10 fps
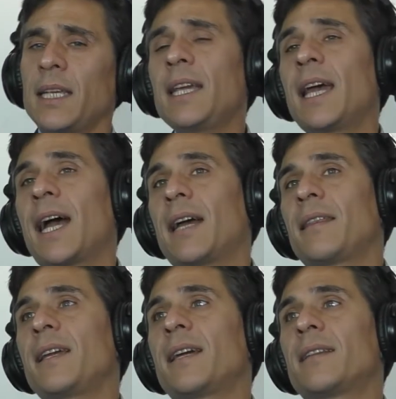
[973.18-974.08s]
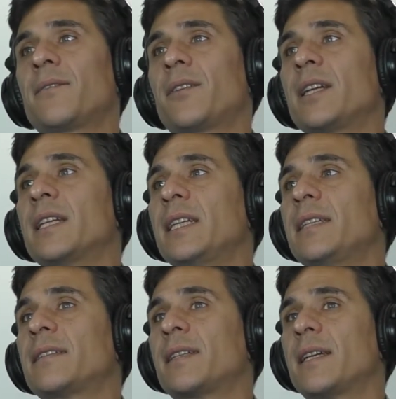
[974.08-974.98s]
Yeah, I think at the very
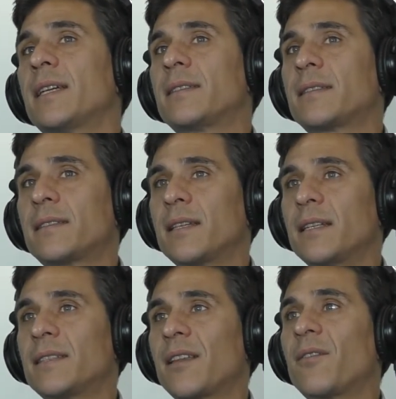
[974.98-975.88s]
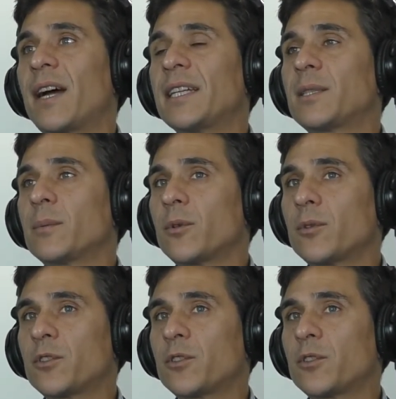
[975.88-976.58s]
least, it's it's advisable,